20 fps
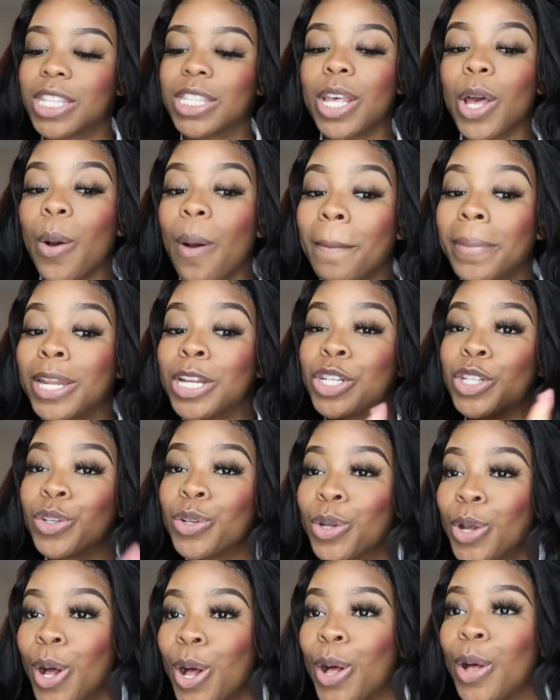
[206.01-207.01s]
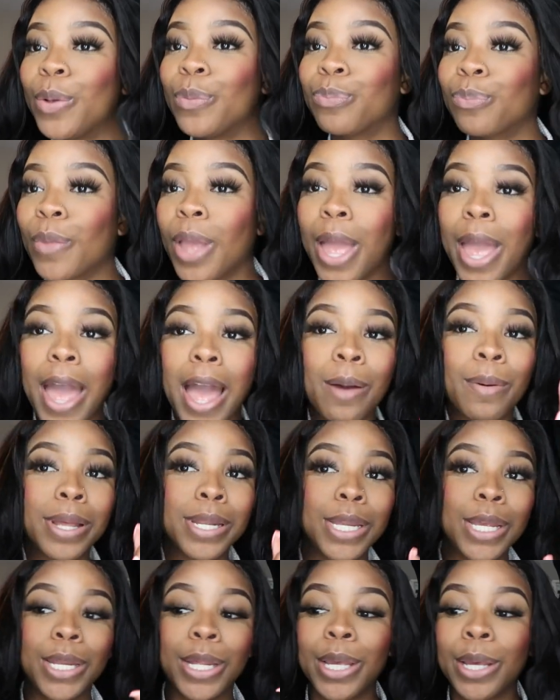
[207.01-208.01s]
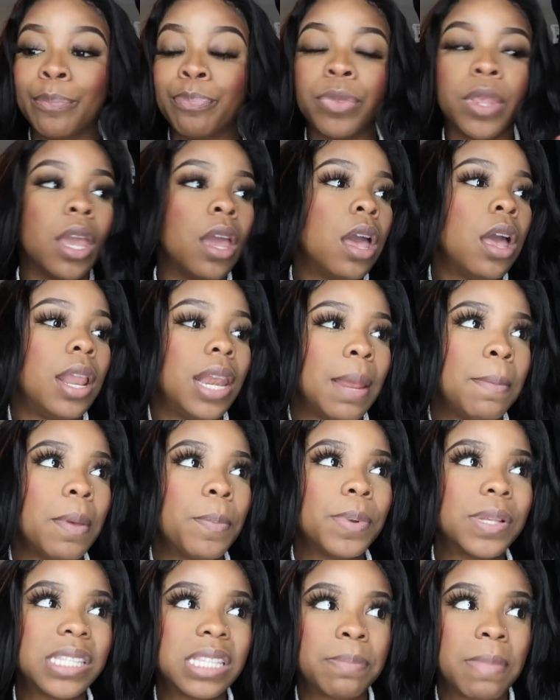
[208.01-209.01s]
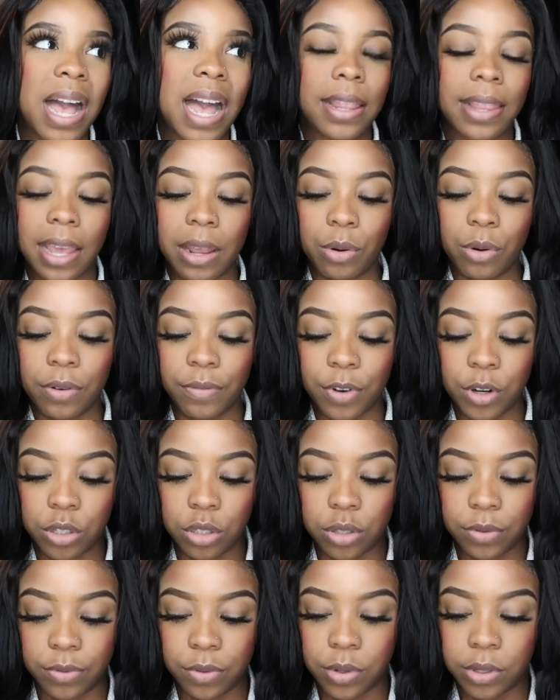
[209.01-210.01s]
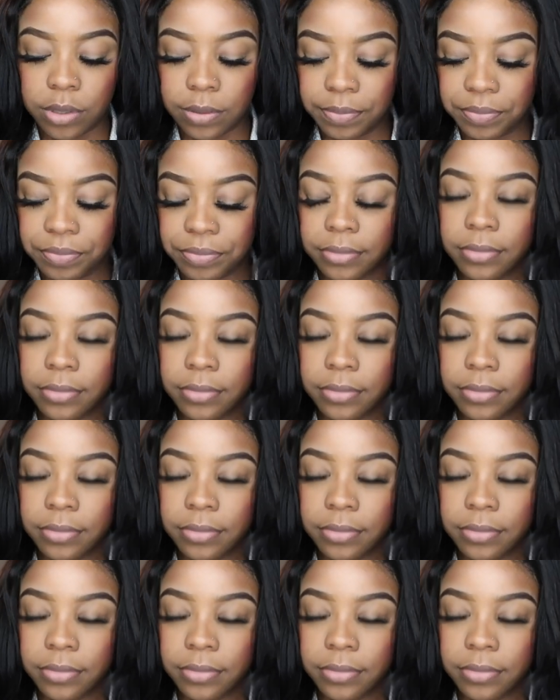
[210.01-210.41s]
So I'm gonna show y'all how I did it. Let me put some highlight on first of all.